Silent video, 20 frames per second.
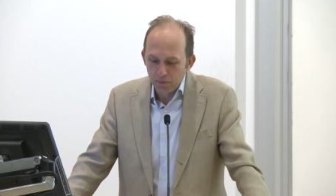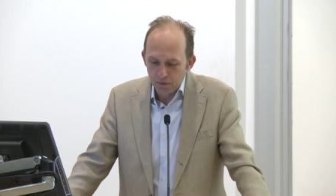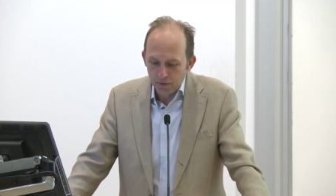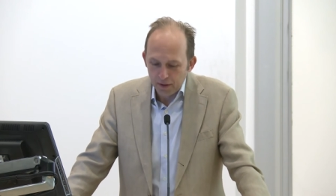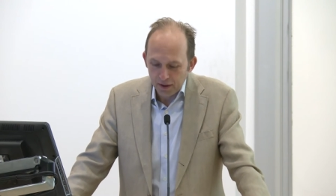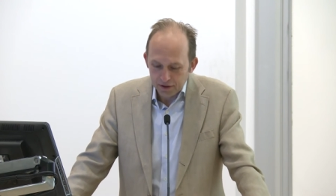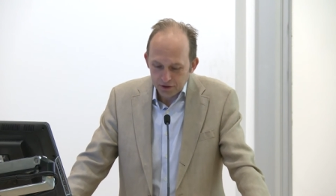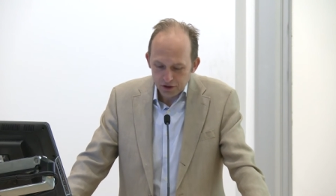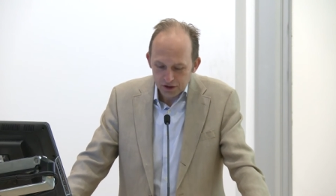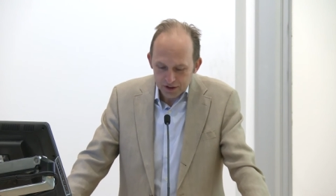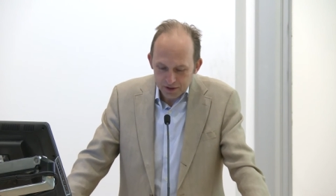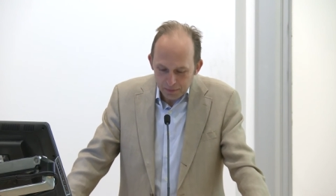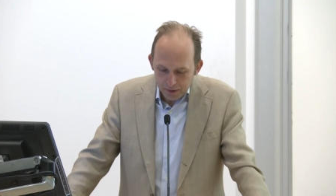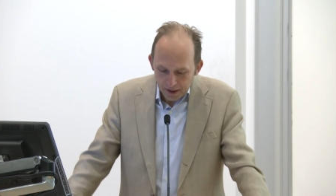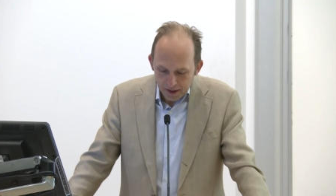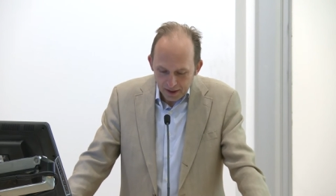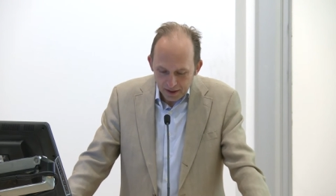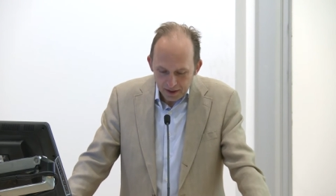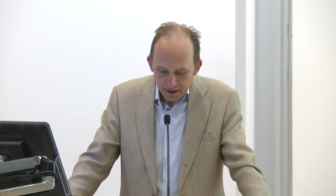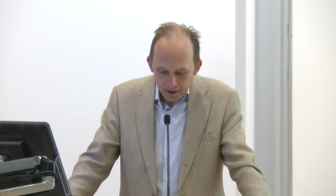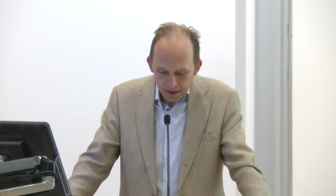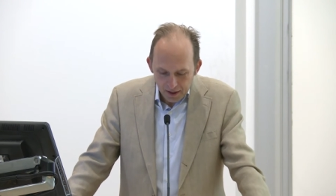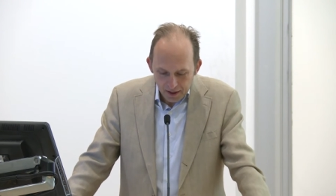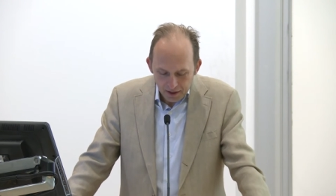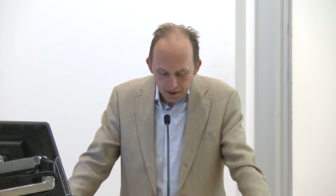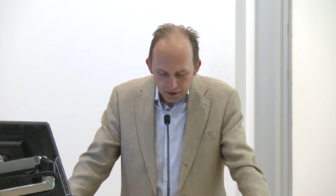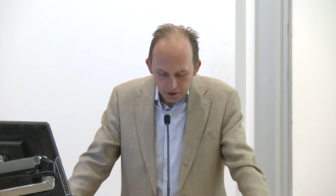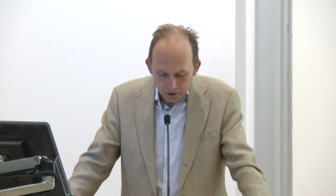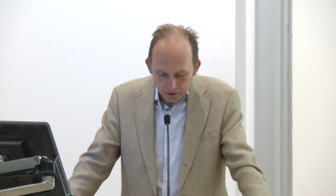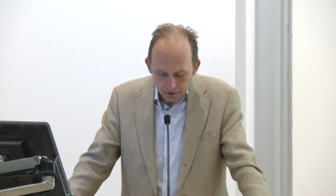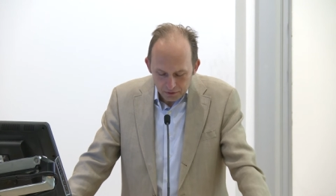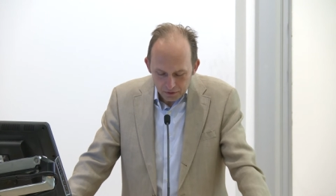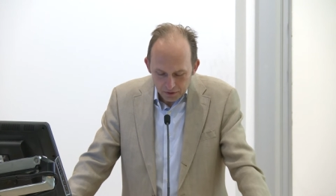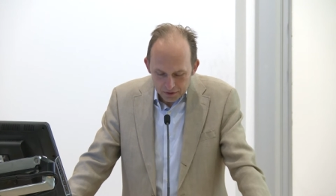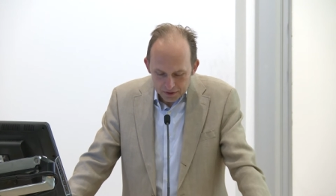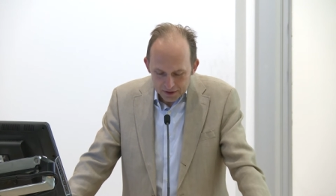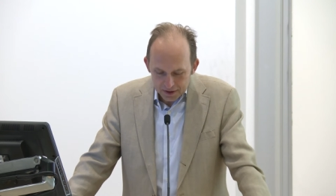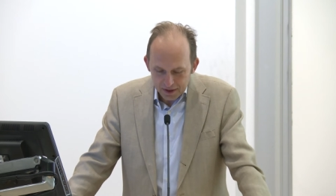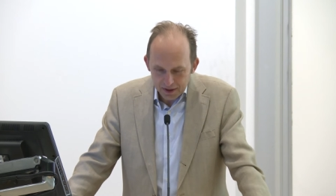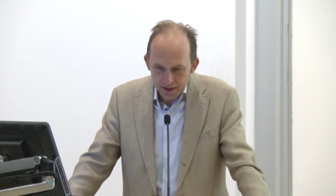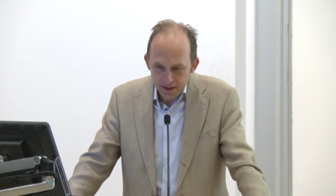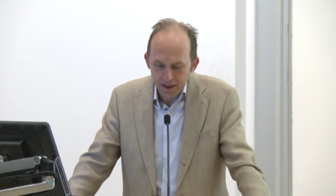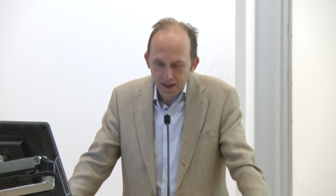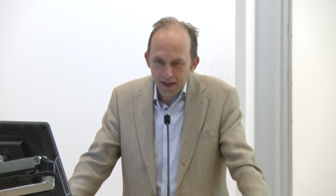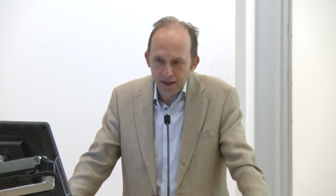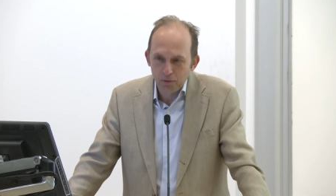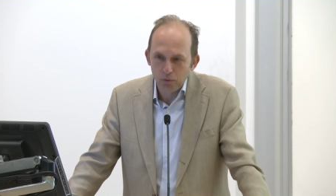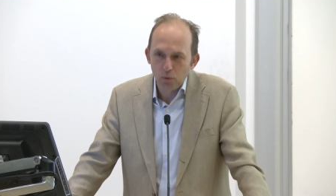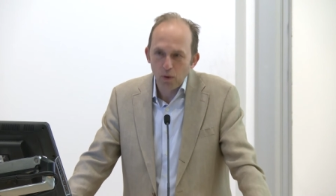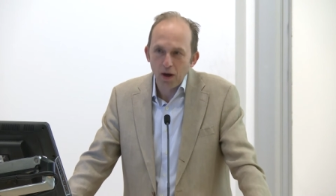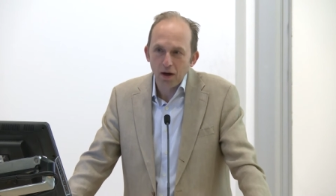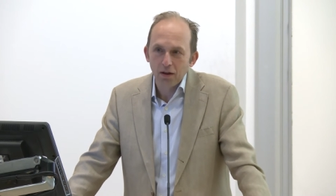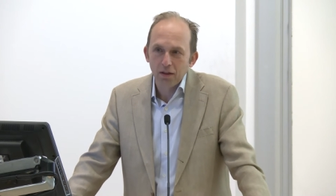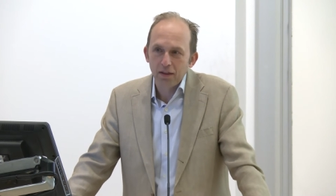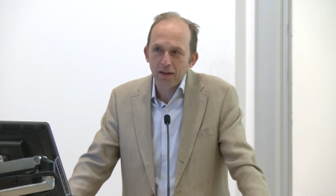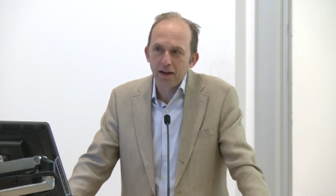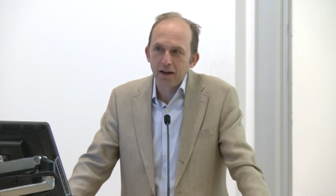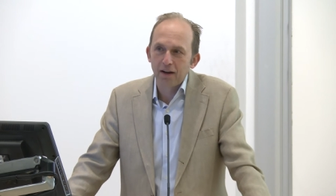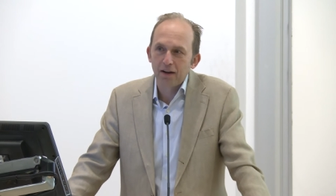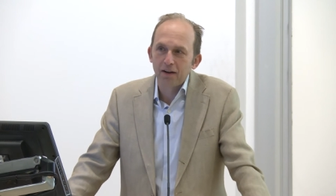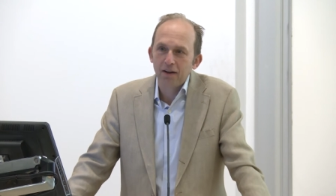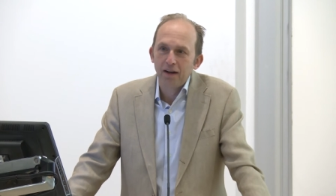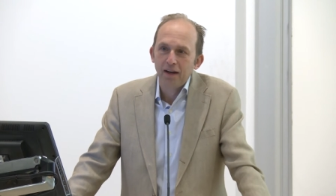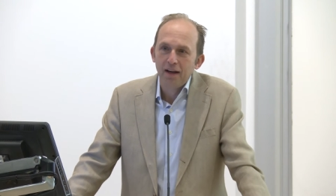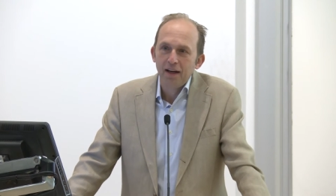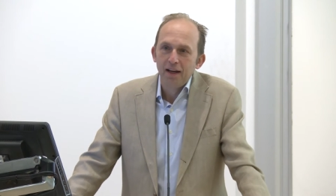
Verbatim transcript: than just about any, any university. And while there,